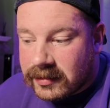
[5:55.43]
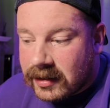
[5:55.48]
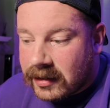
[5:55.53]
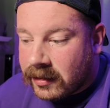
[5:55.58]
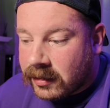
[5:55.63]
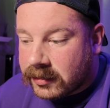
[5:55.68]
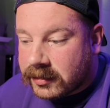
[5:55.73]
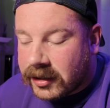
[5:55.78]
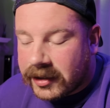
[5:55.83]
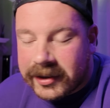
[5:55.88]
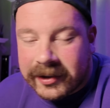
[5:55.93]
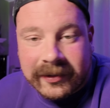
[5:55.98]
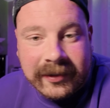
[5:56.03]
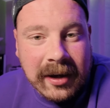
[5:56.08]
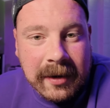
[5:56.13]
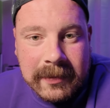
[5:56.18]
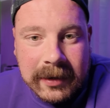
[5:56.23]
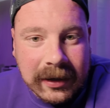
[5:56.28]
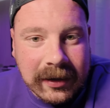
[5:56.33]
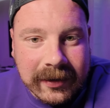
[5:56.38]
Oh god, there's
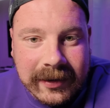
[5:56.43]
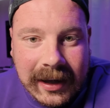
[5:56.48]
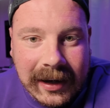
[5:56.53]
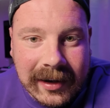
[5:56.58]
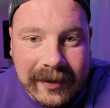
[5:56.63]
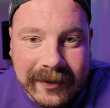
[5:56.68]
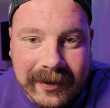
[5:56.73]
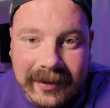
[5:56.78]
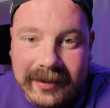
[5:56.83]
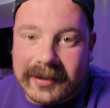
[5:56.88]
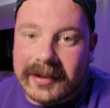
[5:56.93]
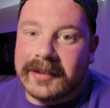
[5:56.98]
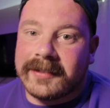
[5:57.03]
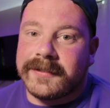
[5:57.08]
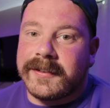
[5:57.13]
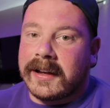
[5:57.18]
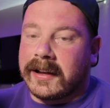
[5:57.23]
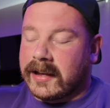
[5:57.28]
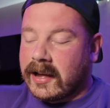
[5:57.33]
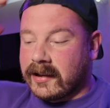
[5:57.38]
so many good deadlifters in this
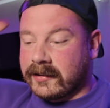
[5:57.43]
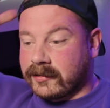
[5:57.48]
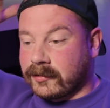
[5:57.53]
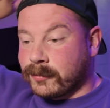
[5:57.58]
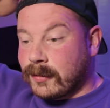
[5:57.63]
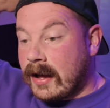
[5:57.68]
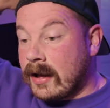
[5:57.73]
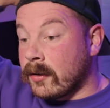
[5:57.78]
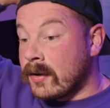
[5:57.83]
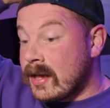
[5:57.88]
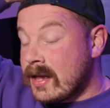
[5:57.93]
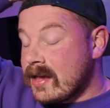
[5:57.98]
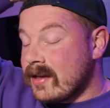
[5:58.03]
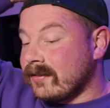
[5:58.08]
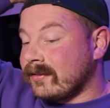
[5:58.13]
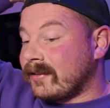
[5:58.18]
event, guys, as well.